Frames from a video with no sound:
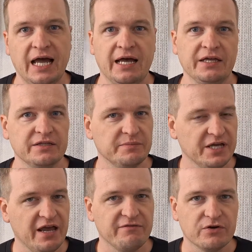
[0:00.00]
in the
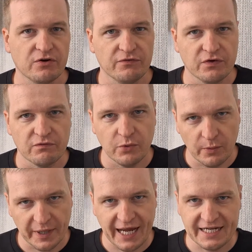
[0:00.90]
behavior of your
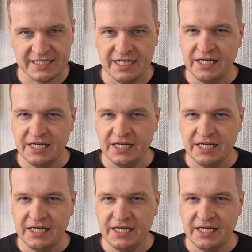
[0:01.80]
Bobcat.